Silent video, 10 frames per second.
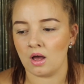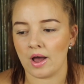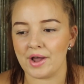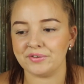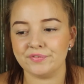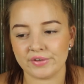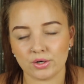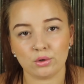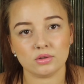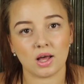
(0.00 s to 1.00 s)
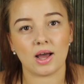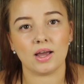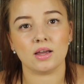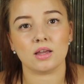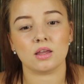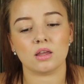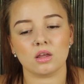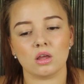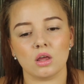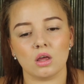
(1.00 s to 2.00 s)
I feel like,
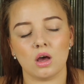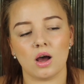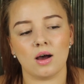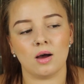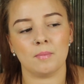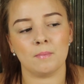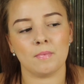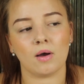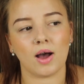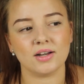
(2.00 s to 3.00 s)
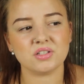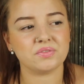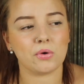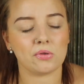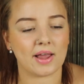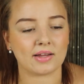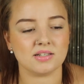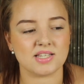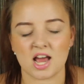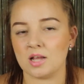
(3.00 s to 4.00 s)
I just feel
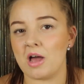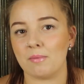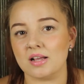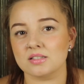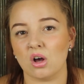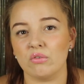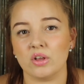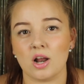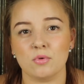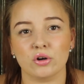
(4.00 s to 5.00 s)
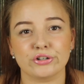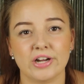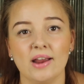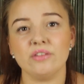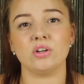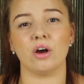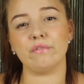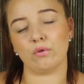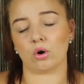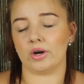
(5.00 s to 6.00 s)
like down about myself that I'm not creative enough
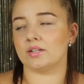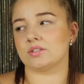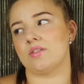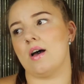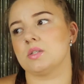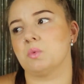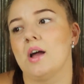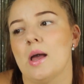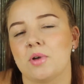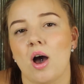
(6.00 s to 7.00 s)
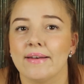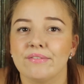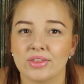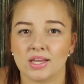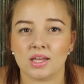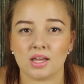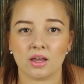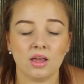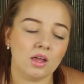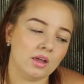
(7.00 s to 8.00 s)
for it. So that's why I'm kind of
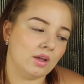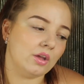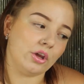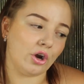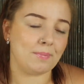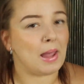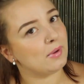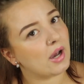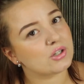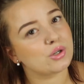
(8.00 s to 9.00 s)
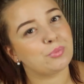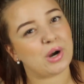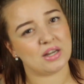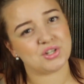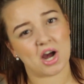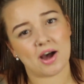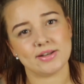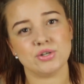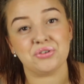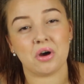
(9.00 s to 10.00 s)
thinking, maybe I should branch out
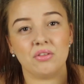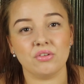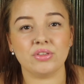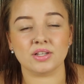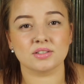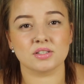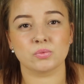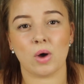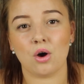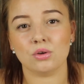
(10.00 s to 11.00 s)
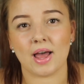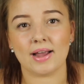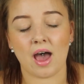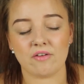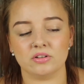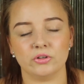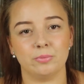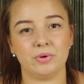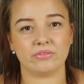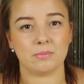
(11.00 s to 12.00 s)
and do other things as well, like have a little
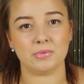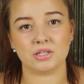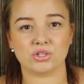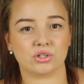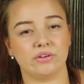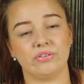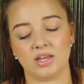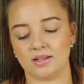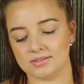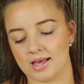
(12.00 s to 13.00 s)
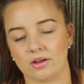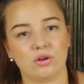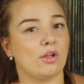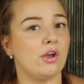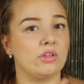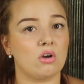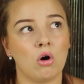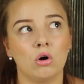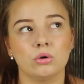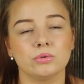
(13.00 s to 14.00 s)
bit of a mixture of things like clothing
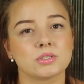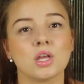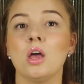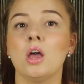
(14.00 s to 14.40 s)
hauls,